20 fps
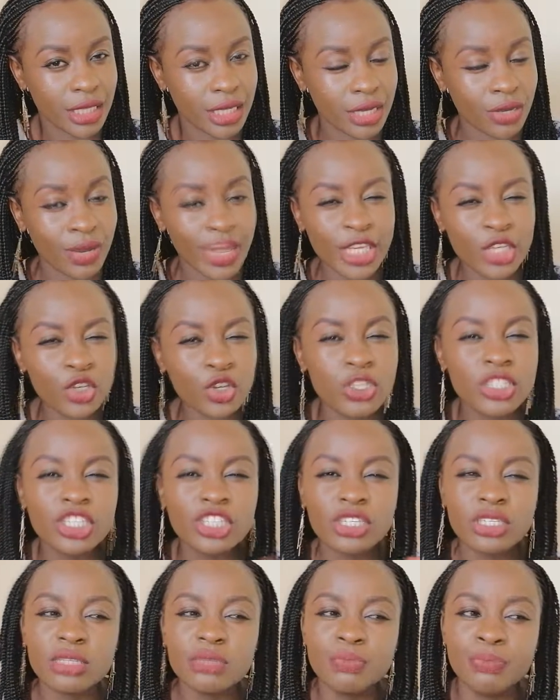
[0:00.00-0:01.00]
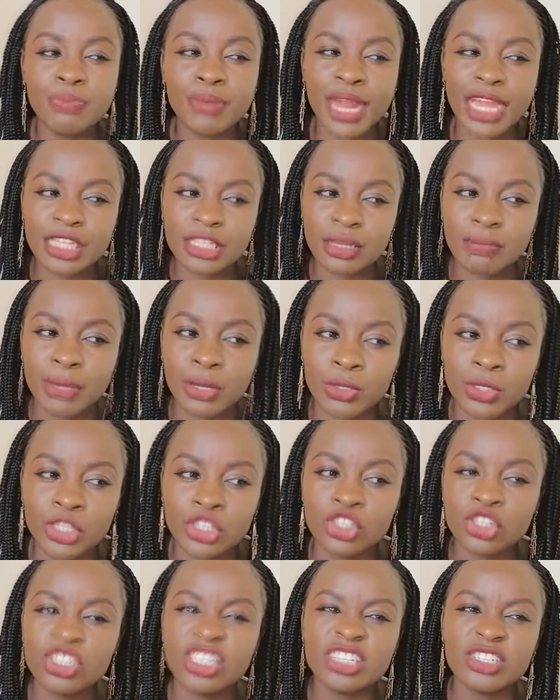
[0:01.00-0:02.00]
All right, don't just brush about it.
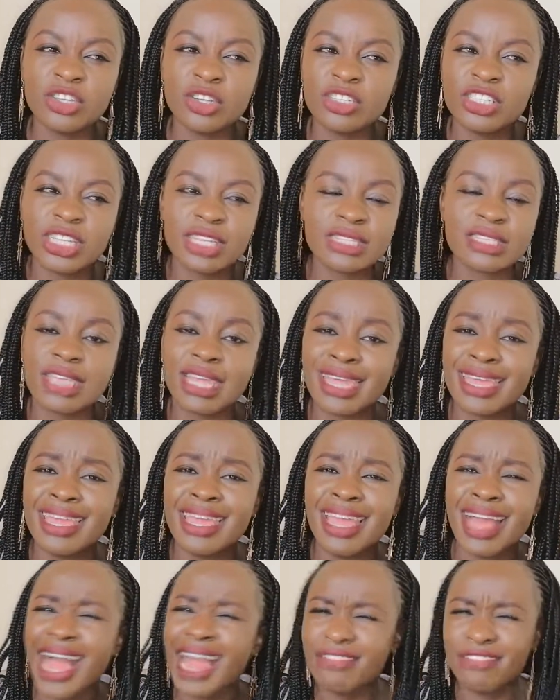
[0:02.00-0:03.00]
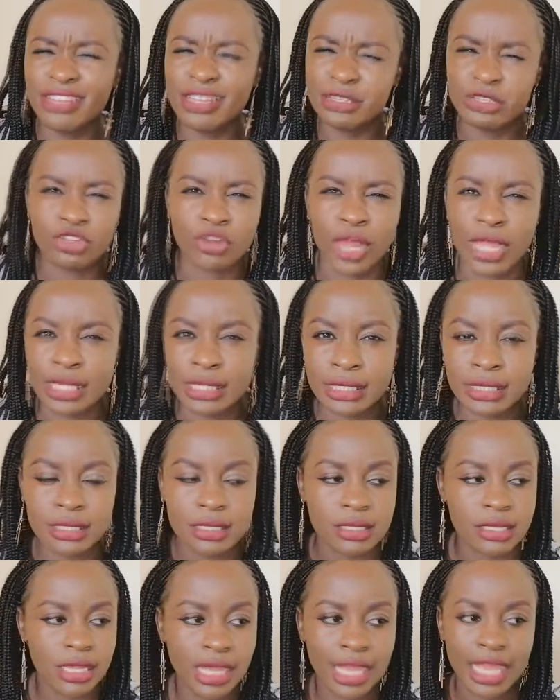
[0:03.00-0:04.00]
Don't just say I feel
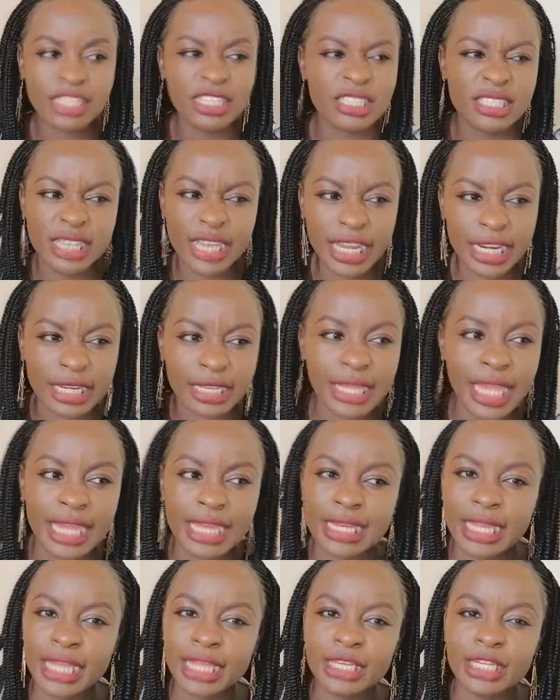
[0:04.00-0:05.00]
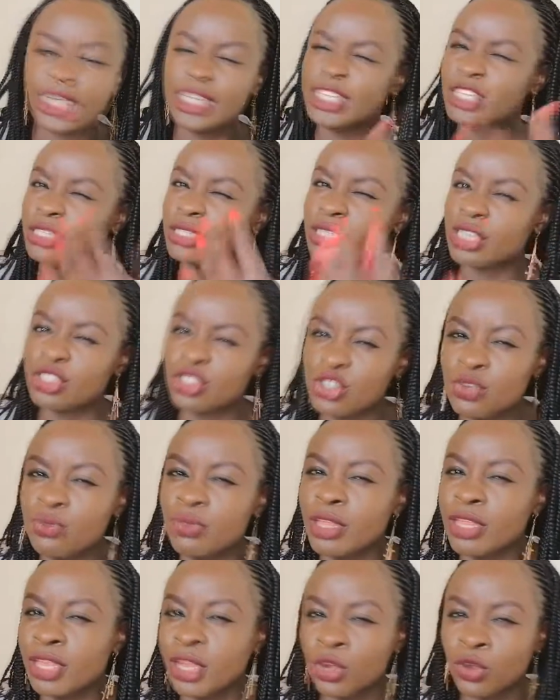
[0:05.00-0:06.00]
stressed and just let it and just assume
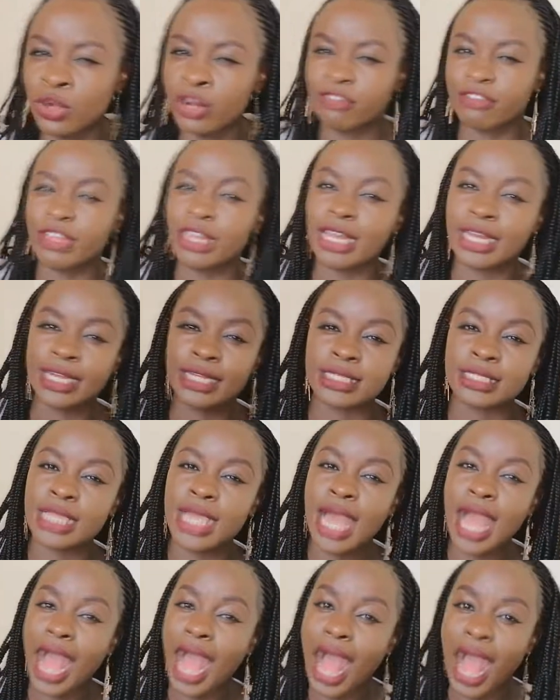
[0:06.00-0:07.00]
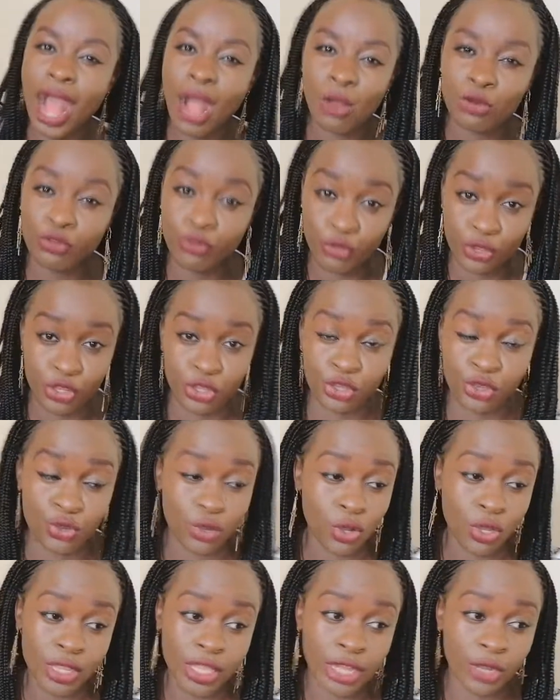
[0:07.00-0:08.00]
that they're gonna figure it out for you,
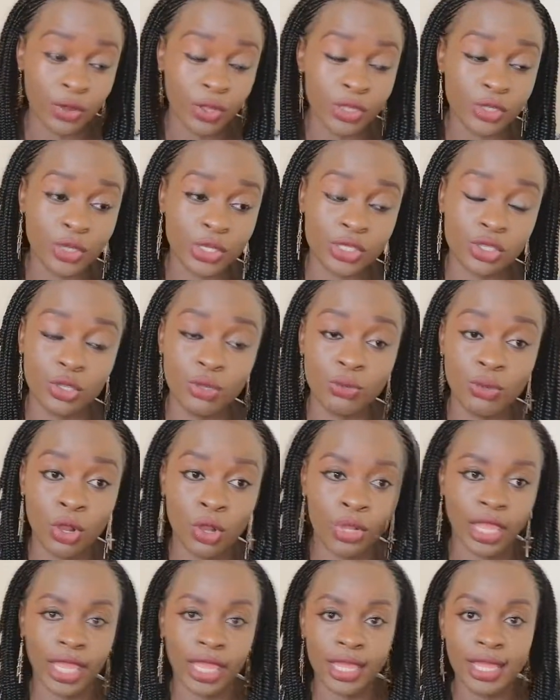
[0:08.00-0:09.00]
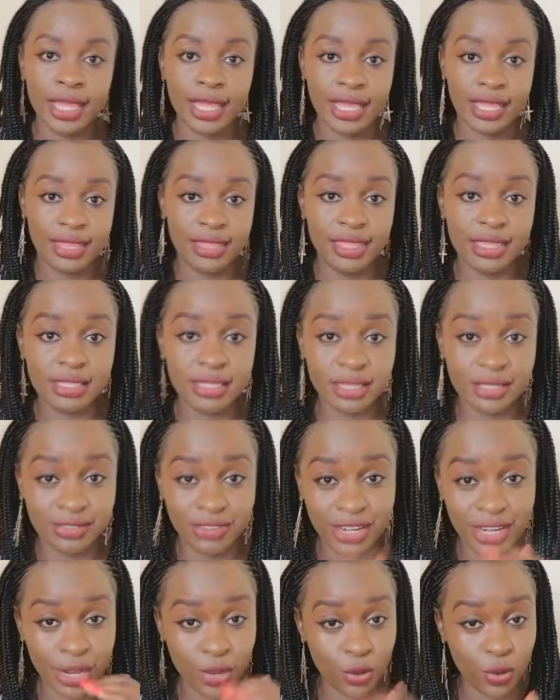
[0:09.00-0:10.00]
or they're going to assume, okay, this is
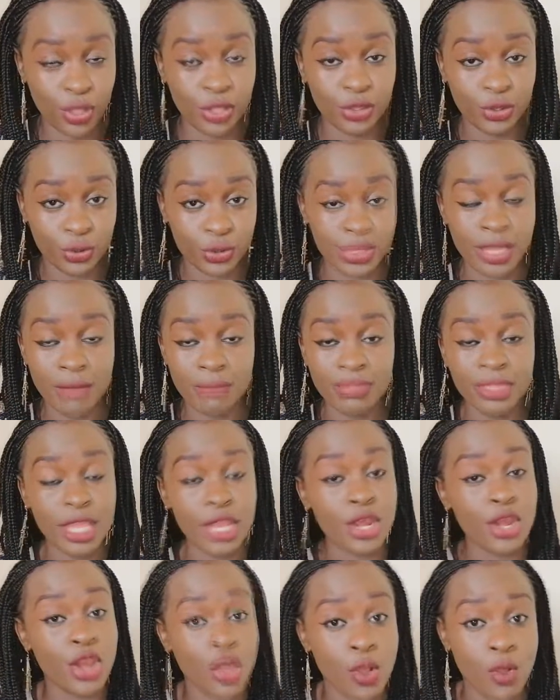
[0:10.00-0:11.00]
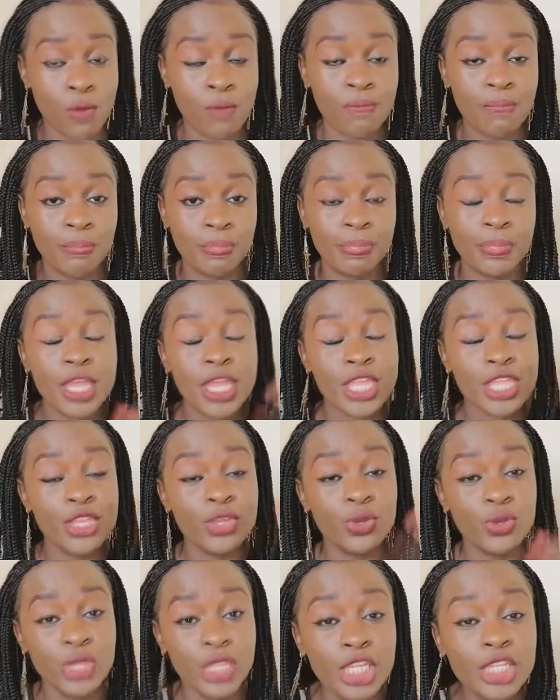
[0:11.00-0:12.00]
Frida going through something. No,
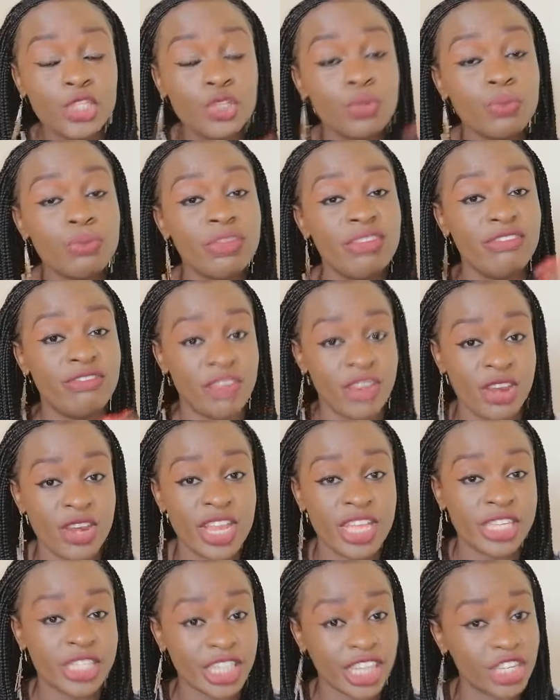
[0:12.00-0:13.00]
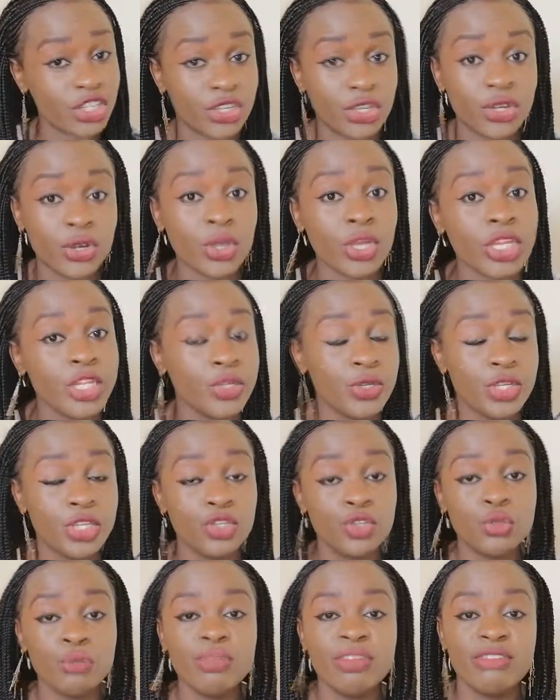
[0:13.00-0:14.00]
you need to be very intentional. You
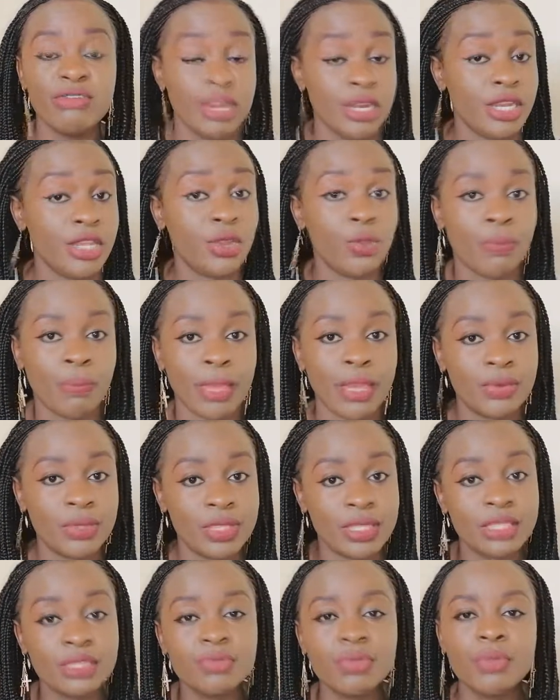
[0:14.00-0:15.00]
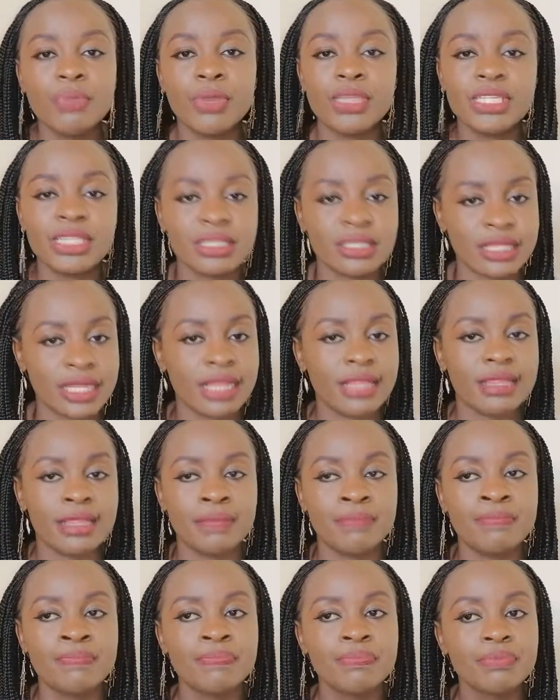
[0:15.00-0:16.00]
need to be very open with these people and just tell
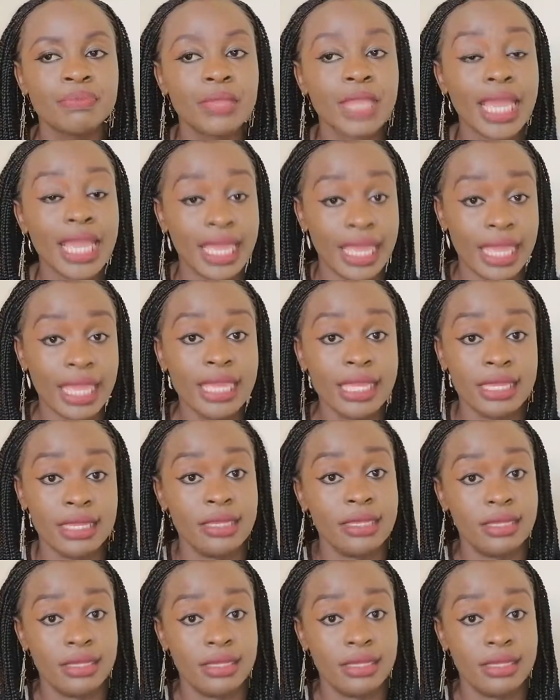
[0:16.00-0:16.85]
them, hey,